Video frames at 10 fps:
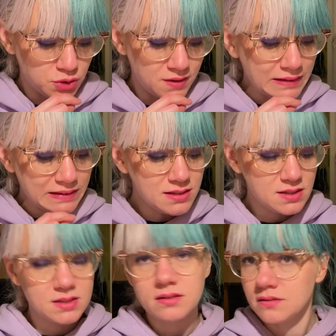the
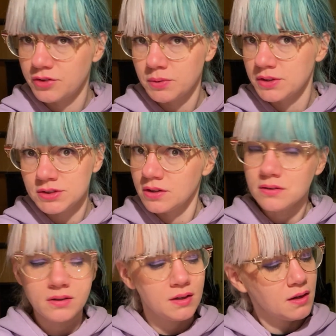least, if you want to know,
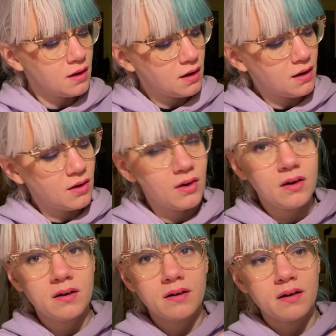
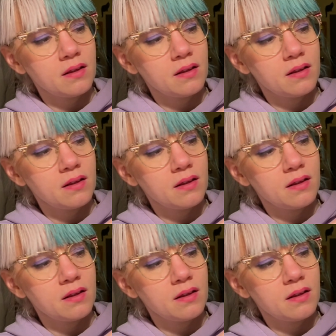are